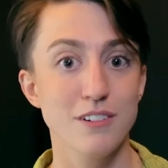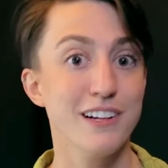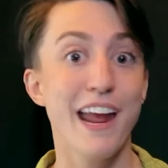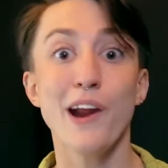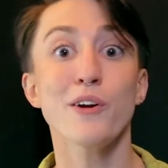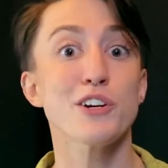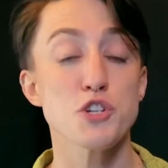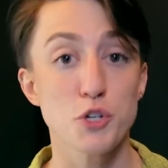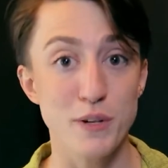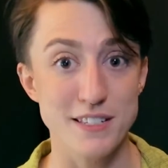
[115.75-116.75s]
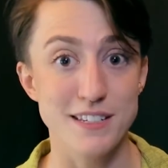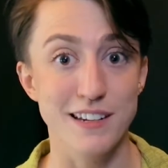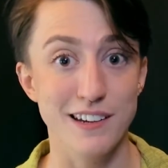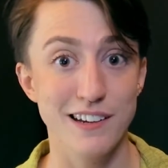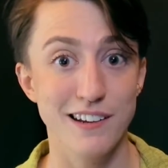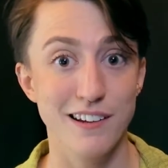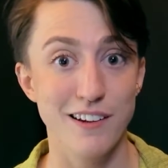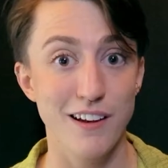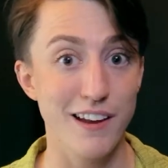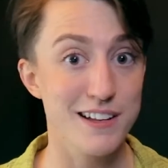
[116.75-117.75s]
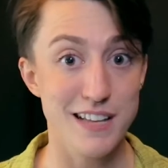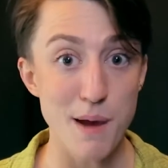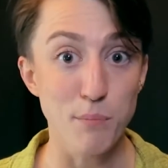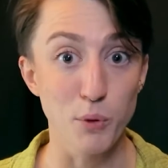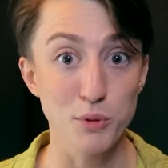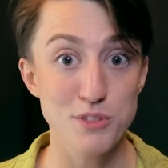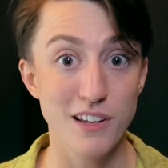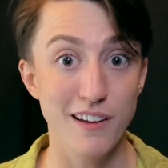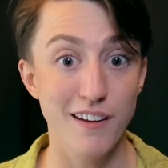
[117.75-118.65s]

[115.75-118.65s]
characteristic examples